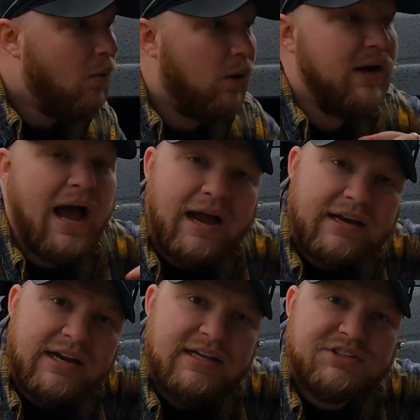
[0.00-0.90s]
We're not
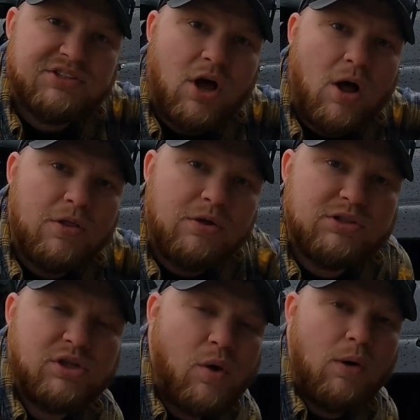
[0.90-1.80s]
going to install
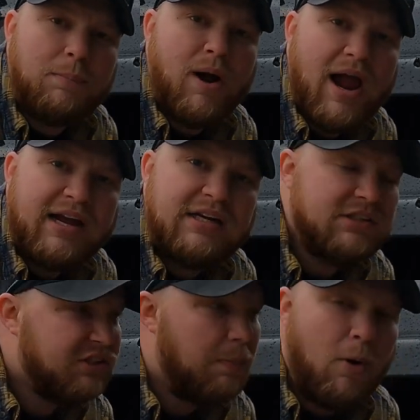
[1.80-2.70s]
those lower
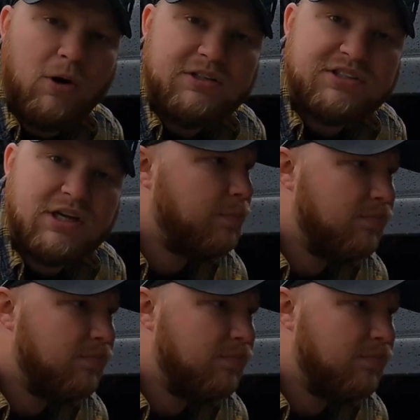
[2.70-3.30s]
bracket supports.